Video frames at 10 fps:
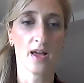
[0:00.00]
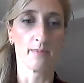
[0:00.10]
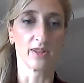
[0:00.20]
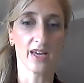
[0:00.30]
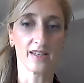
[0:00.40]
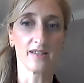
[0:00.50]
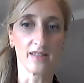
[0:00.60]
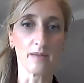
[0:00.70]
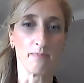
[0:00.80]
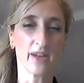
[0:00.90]
but that is
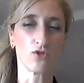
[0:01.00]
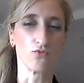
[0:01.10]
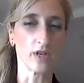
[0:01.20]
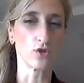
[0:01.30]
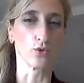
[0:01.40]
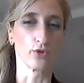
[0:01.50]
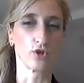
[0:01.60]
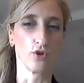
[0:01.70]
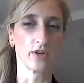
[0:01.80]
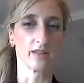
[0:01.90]
the best resource to
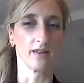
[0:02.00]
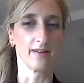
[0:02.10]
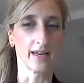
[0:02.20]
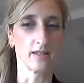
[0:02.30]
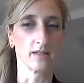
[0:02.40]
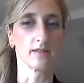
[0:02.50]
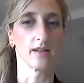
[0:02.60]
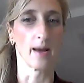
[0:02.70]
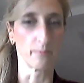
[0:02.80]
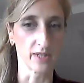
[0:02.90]
look at the latest
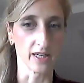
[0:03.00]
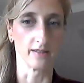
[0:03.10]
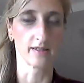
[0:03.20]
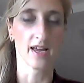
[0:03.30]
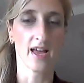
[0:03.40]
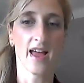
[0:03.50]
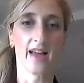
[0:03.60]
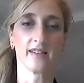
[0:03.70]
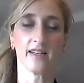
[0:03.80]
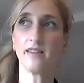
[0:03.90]
updates.
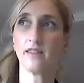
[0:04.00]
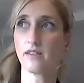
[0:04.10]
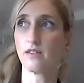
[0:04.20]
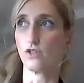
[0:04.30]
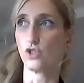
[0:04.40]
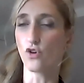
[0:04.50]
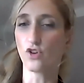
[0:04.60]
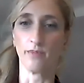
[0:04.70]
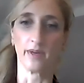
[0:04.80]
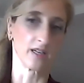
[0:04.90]
And in this
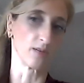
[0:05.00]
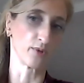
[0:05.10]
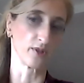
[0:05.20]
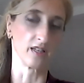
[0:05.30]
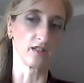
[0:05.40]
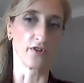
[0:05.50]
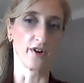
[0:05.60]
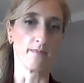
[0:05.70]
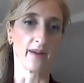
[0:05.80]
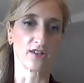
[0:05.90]
document, it presents very
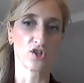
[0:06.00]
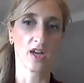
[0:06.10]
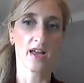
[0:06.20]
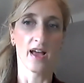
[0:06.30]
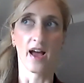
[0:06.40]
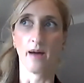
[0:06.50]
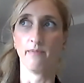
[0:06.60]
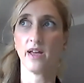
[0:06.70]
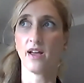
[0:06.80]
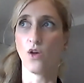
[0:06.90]
much
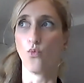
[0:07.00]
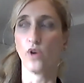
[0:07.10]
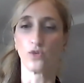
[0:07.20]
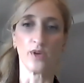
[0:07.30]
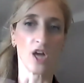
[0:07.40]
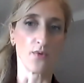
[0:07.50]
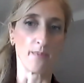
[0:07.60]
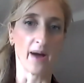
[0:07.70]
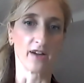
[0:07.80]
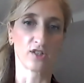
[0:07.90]
what we know
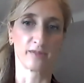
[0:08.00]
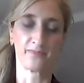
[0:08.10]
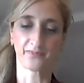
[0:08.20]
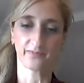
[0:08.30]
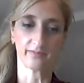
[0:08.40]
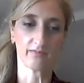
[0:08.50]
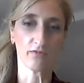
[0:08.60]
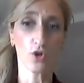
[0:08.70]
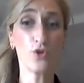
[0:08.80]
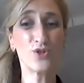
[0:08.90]
about
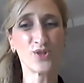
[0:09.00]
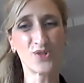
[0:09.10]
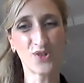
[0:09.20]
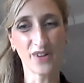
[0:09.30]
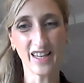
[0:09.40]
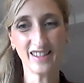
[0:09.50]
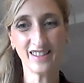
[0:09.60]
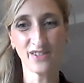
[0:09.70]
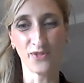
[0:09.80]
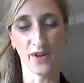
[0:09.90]
who to screen
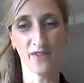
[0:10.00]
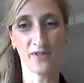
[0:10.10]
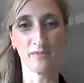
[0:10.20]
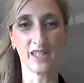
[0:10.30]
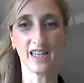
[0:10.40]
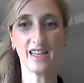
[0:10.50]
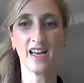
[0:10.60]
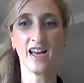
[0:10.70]
for FMD,